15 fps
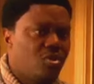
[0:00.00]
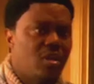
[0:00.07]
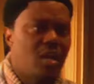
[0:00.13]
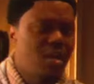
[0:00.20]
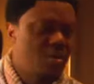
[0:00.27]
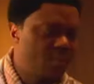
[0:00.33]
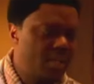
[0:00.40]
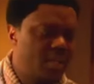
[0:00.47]
you how you
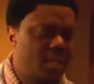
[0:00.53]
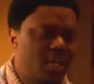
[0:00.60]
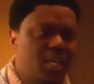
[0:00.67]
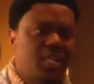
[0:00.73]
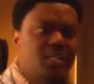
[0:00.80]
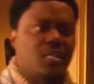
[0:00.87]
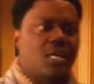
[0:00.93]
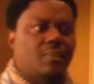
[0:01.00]
wake the
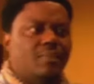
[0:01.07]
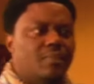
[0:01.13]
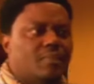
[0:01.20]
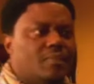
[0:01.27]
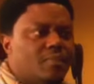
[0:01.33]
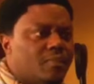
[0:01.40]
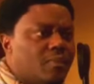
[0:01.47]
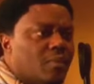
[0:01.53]
kids up.
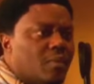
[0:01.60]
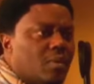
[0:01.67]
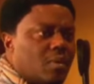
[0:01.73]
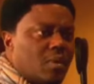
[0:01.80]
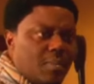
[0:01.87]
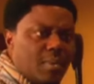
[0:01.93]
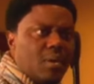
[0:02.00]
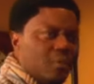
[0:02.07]
Come on,